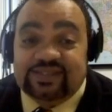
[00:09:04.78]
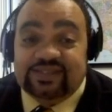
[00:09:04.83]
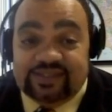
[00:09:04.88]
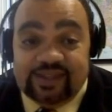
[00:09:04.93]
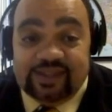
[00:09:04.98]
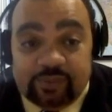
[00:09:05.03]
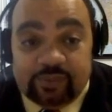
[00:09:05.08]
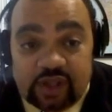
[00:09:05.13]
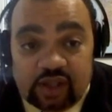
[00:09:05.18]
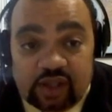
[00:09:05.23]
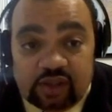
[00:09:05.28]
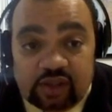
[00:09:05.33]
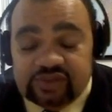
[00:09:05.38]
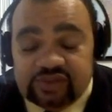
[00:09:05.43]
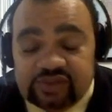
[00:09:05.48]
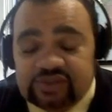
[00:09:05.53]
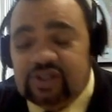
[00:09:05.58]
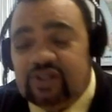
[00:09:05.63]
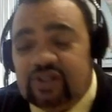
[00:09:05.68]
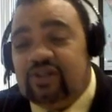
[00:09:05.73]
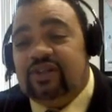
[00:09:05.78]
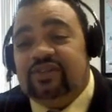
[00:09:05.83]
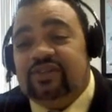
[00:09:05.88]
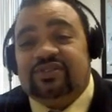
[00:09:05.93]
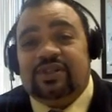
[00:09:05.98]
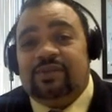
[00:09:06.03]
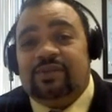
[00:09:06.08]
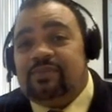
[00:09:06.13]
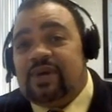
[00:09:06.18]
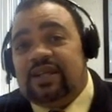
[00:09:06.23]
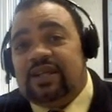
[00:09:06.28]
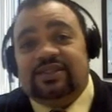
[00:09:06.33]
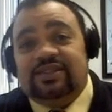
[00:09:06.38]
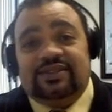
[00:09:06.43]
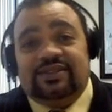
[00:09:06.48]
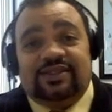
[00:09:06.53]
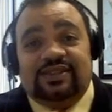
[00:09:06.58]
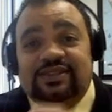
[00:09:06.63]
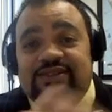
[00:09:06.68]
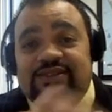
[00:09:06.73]
zip code. So if
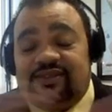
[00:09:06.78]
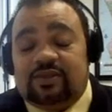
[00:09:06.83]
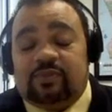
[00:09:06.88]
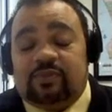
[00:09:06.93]
somebody's listing a